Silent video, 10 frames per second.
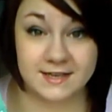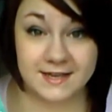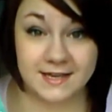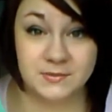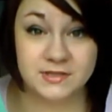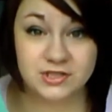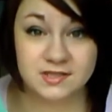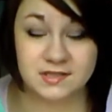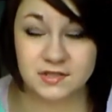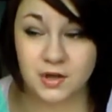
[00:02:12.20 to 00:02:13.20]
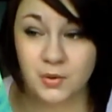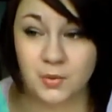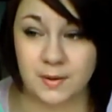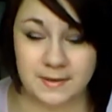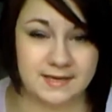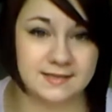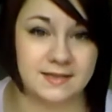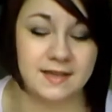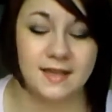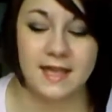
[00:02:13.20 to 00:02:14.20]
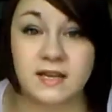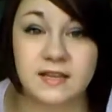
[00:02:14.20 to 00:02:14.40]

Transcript: it was just so amazing.